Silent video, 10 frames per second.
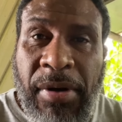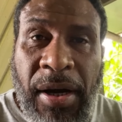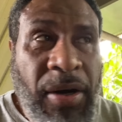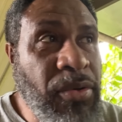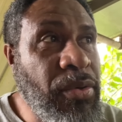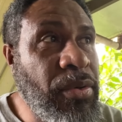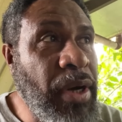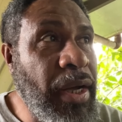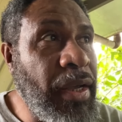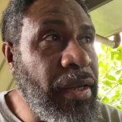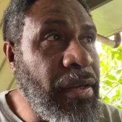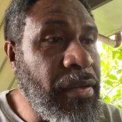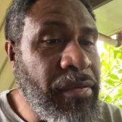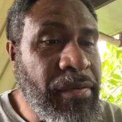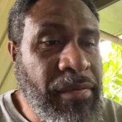how do I
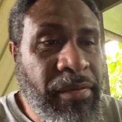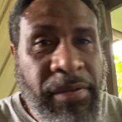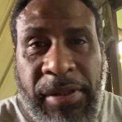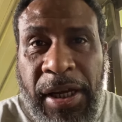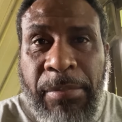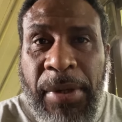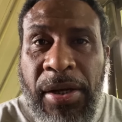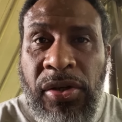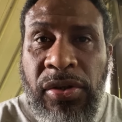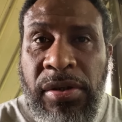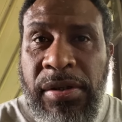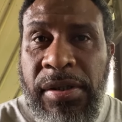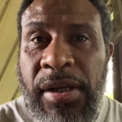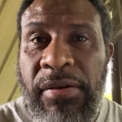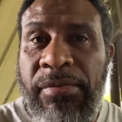get
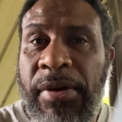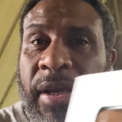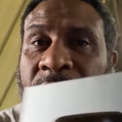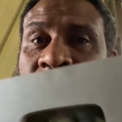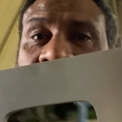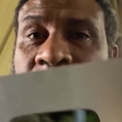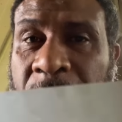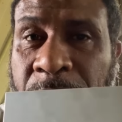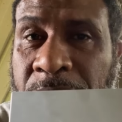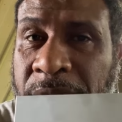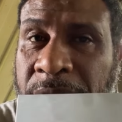myself a YouTube award?